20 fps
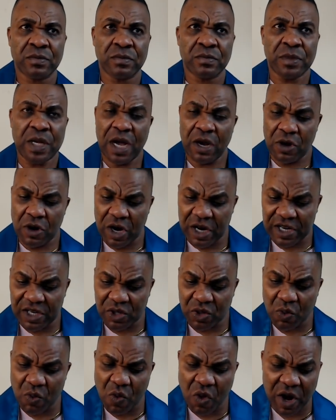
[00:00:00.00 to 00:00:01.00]
And God is
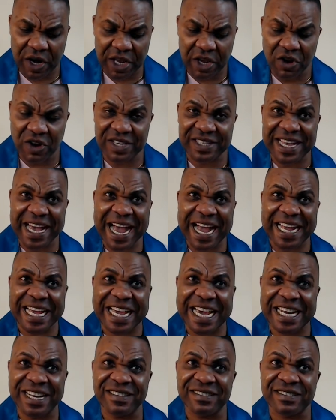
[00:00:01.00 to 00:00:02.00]
warning us
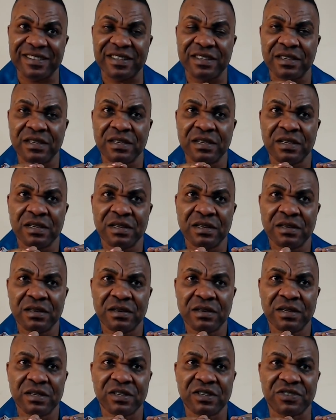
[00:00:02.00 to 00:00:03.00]
against
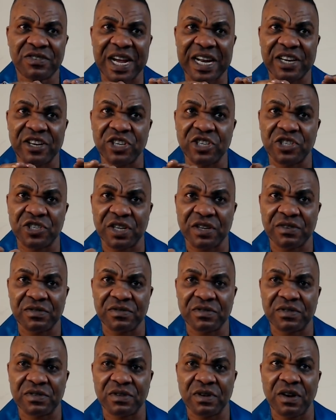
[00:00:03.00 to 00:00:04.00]

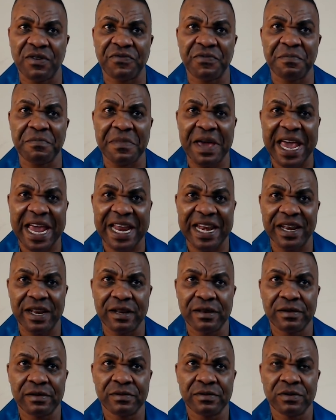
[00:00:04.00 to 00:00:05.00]
traditions of men,
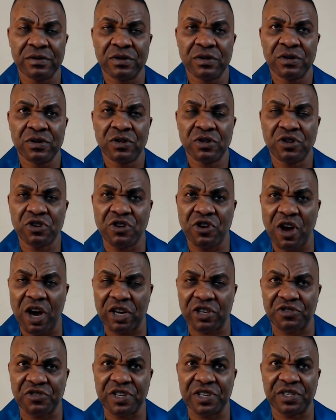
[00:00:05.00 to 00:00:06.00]

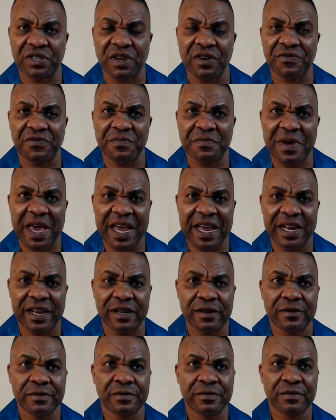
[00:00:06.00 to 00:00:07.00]
doctrines of men.
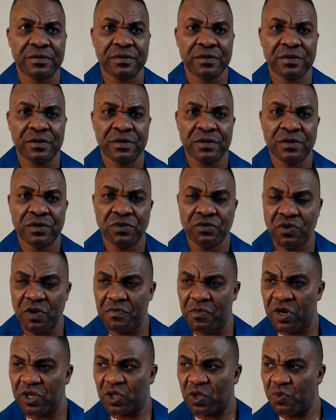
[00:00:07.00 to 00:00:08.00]
We
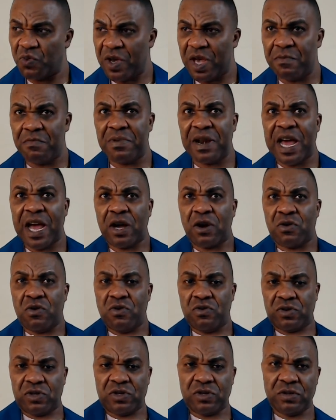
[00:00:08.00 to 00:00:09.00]
must wear black
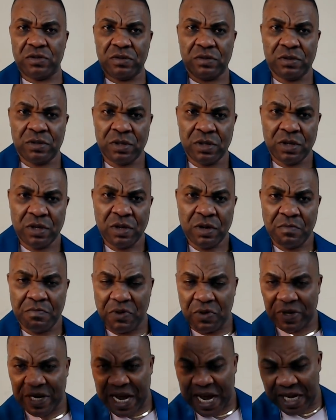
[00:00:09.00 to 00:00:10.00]
clothes,
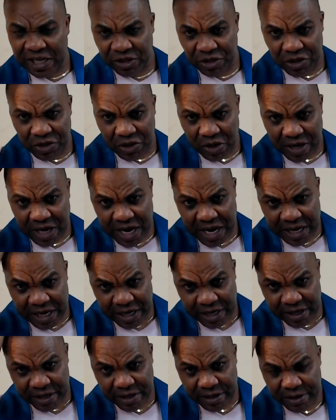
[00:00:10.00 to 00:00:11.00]
put ashes on our
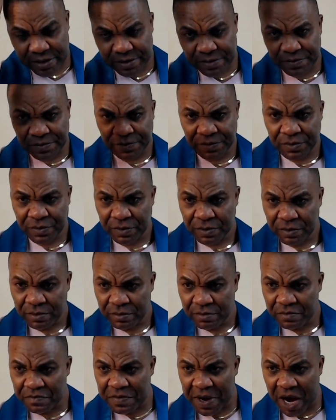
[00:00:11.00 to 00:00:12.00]
head,
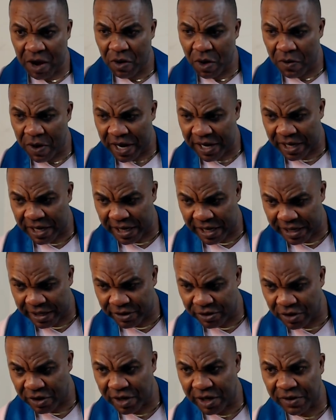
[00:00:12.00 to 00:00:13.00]
bow our head
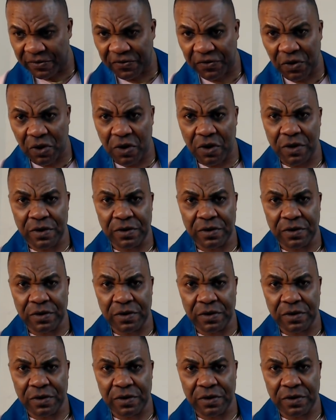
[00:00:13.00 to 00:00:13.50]
on the floor.